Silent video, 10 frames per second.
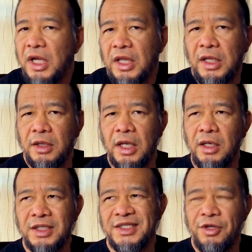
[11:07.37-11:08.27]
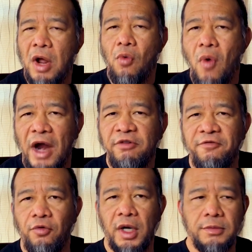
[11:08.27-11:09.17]
They're not
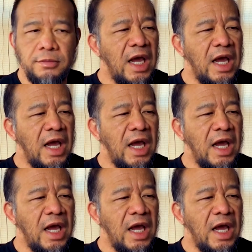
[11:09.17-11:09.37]
wired for it.